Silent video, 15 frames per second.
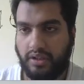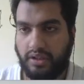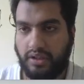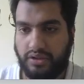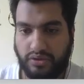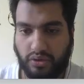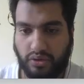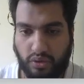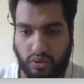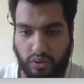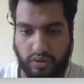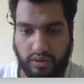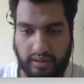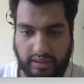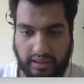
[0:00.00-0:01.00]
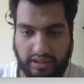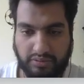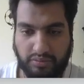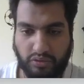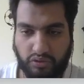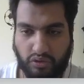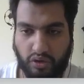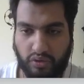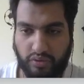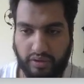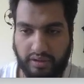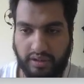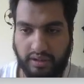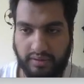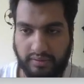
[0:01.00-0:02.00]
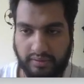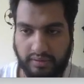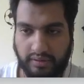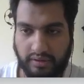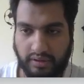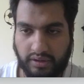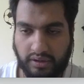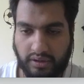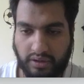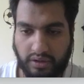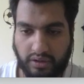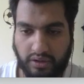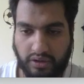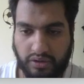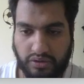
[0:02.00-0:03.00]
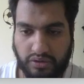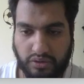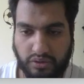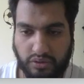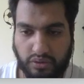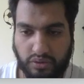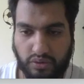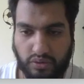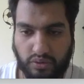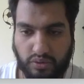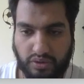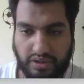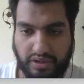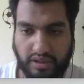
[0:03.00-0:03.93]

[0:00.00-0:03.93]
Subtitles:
So let's move forward to question